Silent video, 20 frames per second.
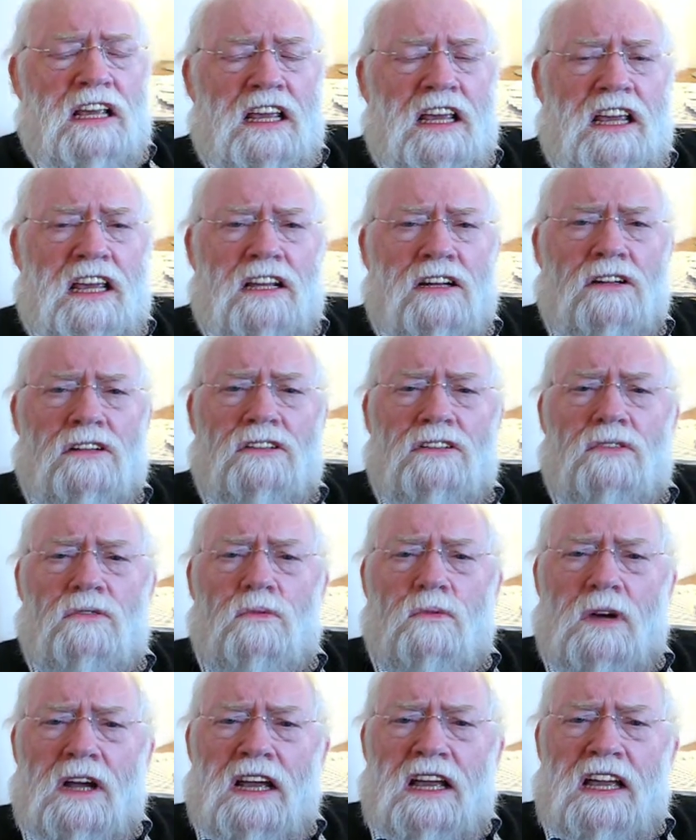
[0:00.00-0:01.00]
And on the
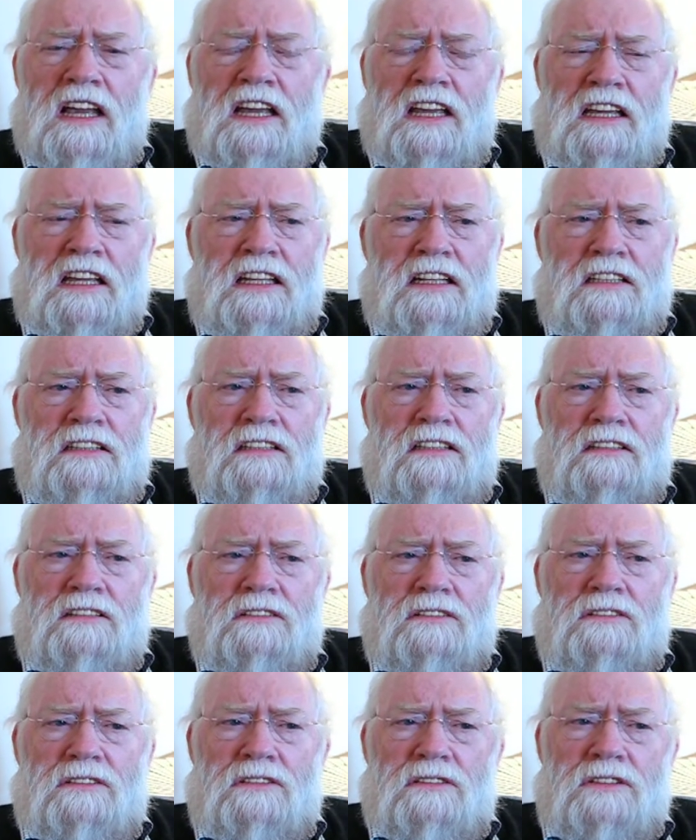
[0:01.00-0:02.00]
way to
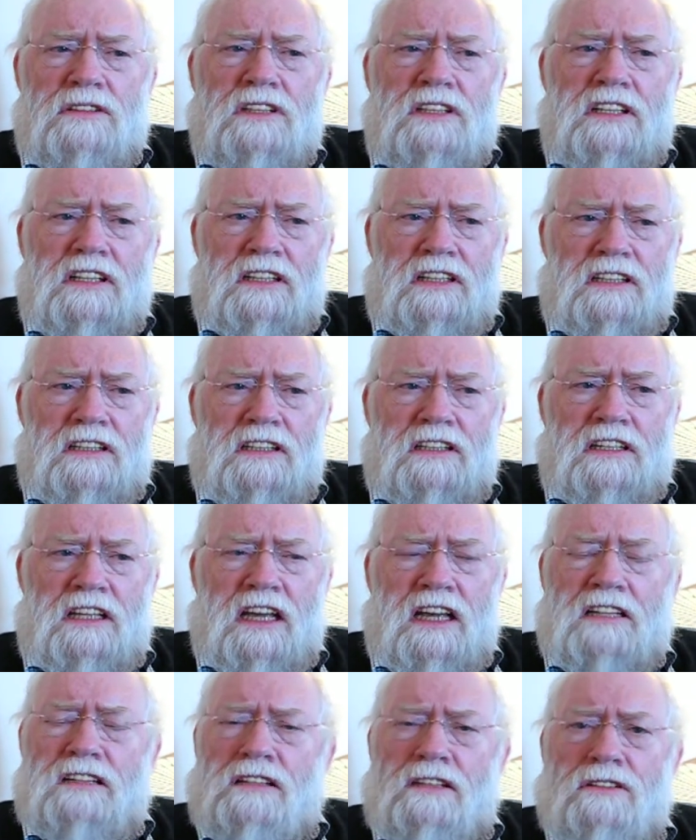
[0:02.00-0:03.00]
looking
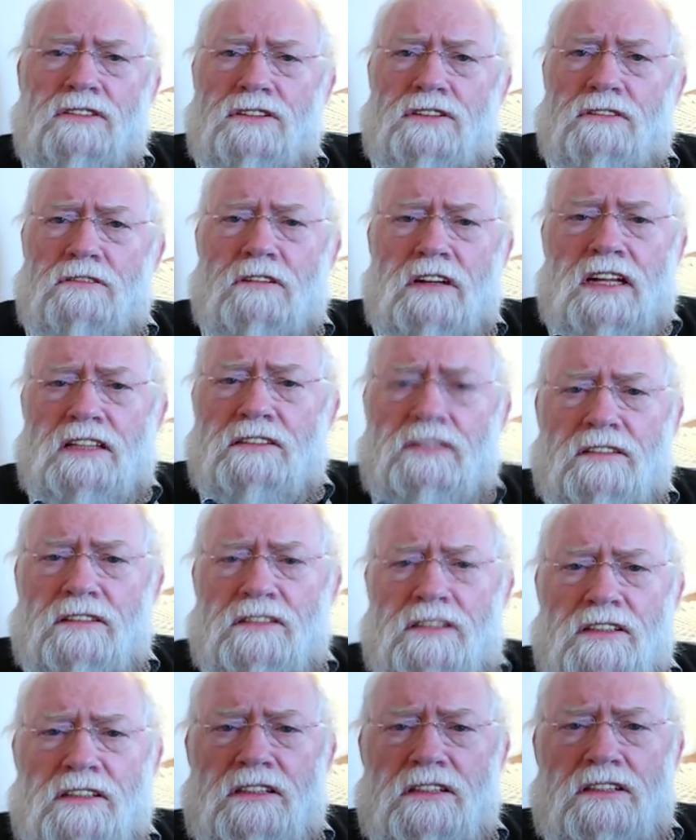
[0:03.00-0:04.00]
at those
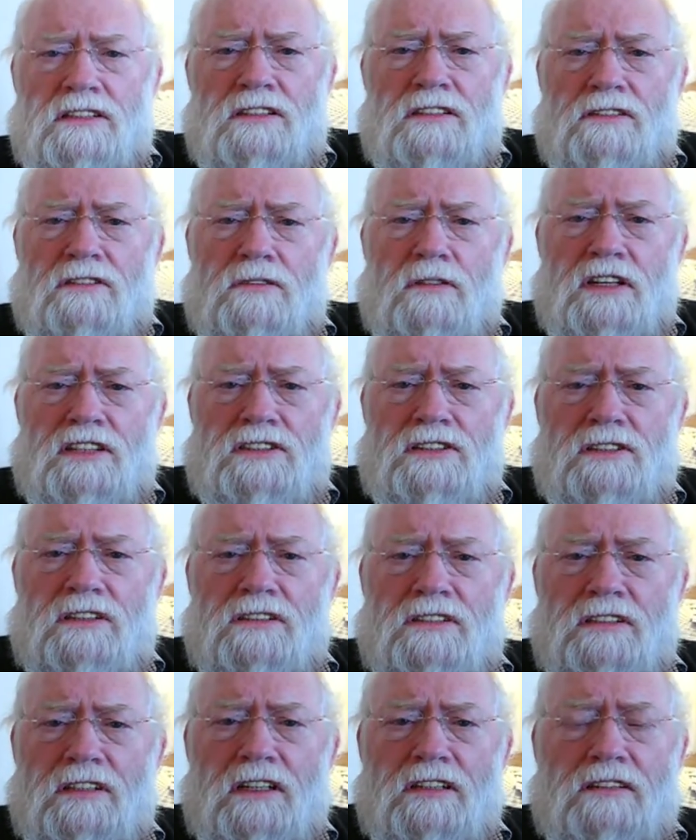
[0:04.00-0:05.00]
directors, and there's no
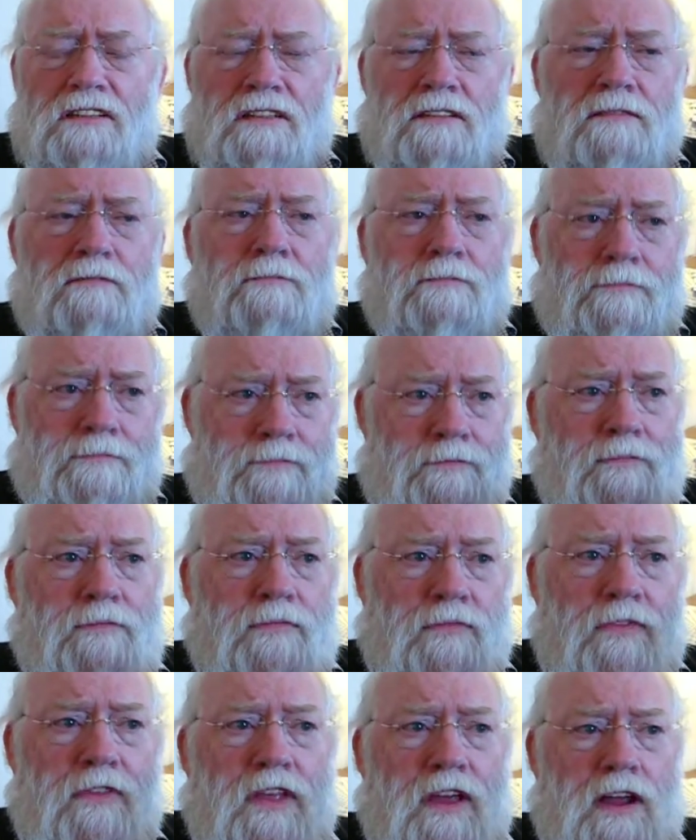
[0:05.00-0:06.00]
question that
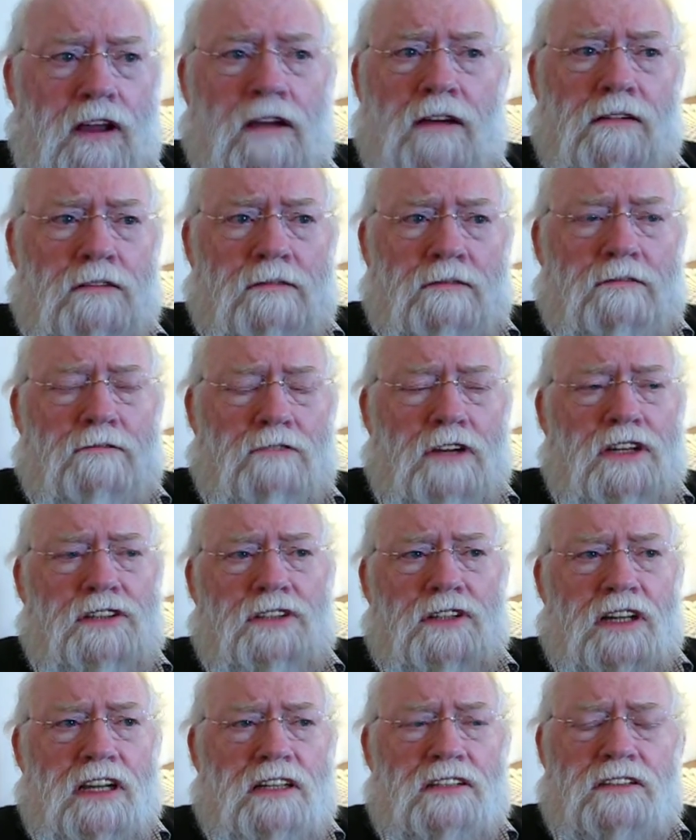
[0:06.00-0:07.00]
there,
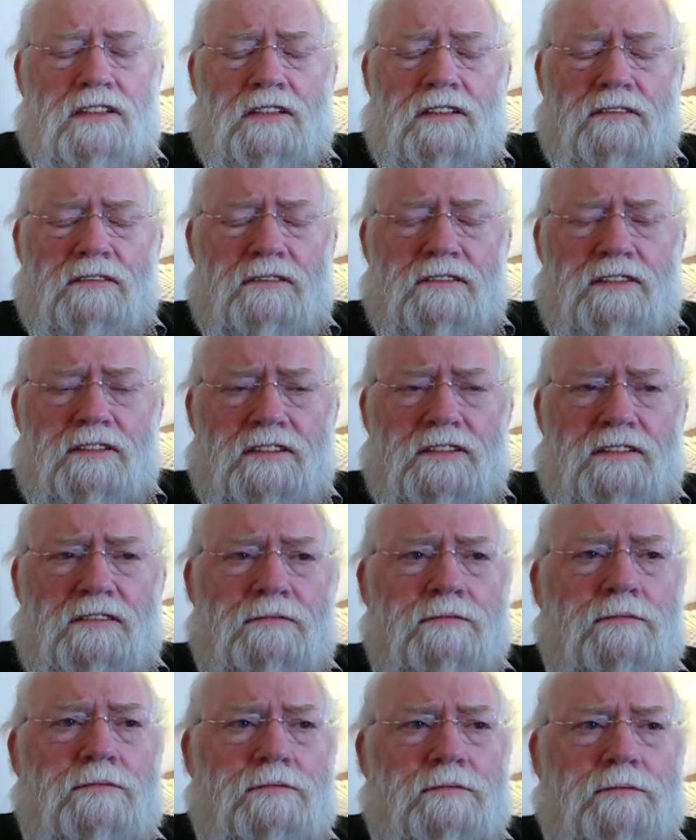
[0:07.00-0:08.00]
Russia as a
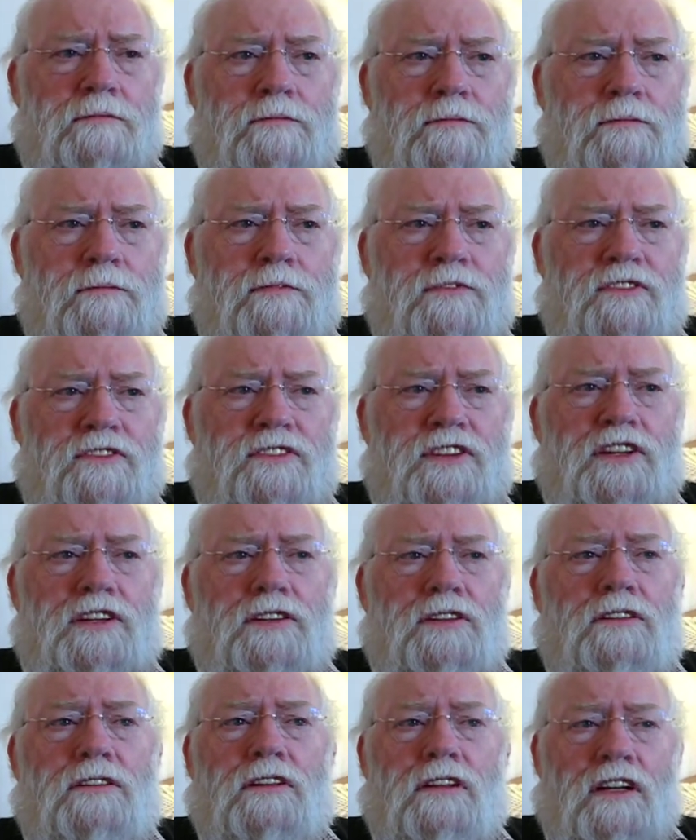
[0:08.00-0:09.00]

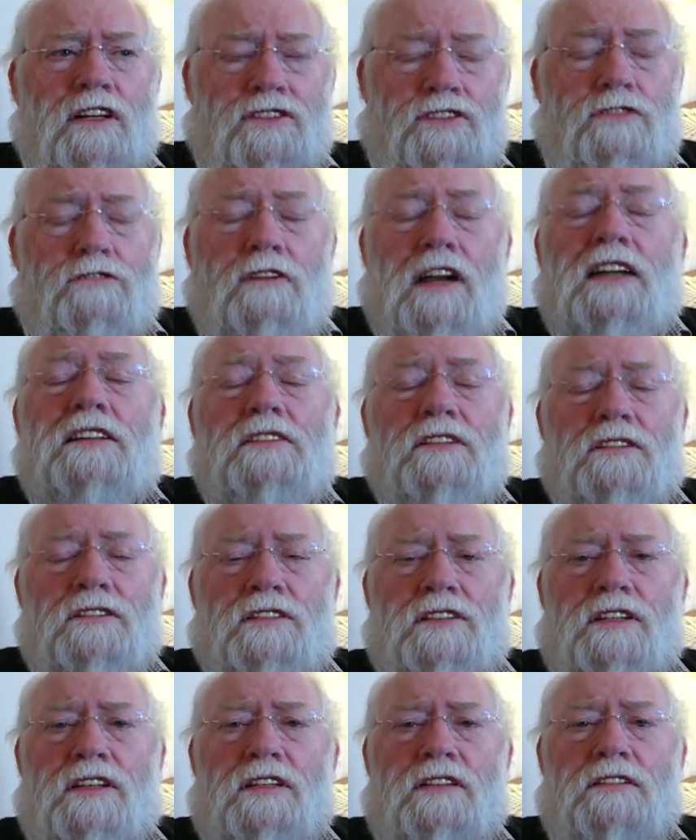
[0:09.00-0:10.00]
theater, a
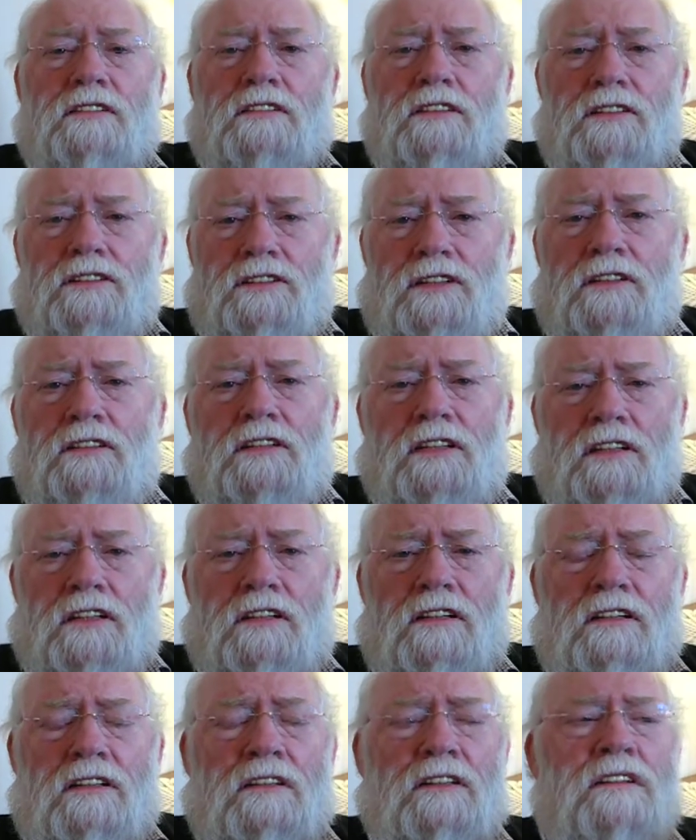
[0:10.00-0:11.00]
director's theater, there certainly
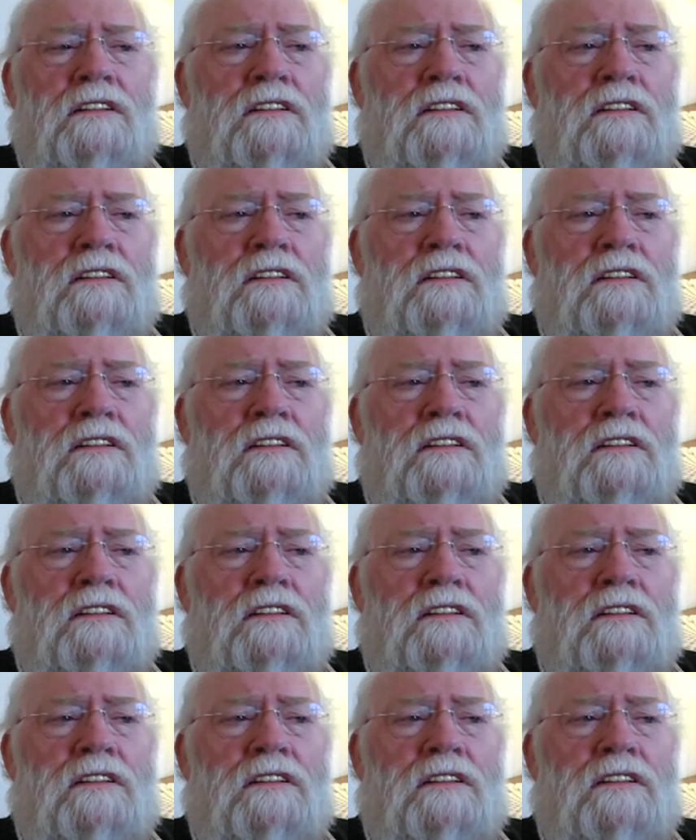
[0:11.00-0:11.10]
are